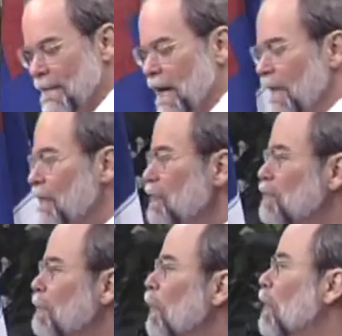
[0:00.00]
On
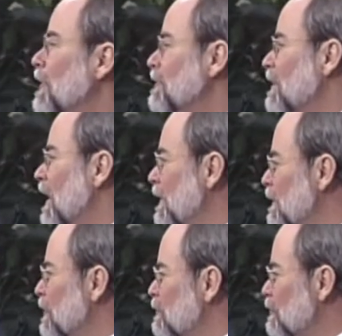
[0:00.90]
this point, I
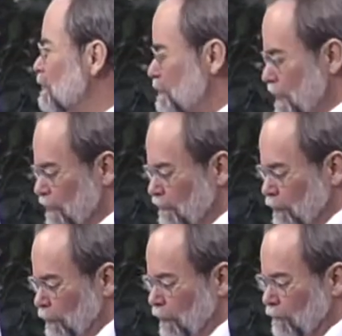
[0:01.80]
think it's instructive
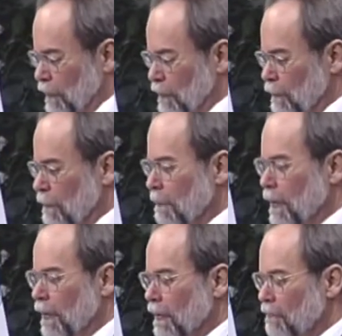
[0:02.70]
to review
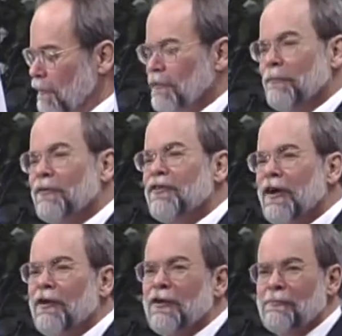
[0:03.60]
part of the
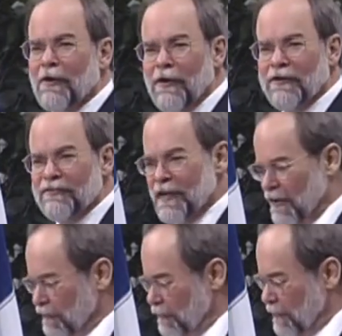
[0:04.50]
Libertarian Party's
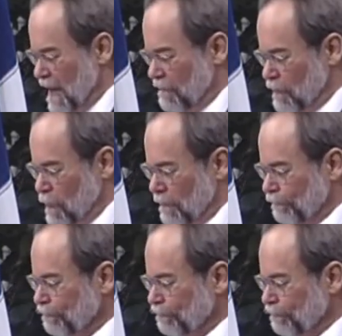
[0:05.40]
national platform.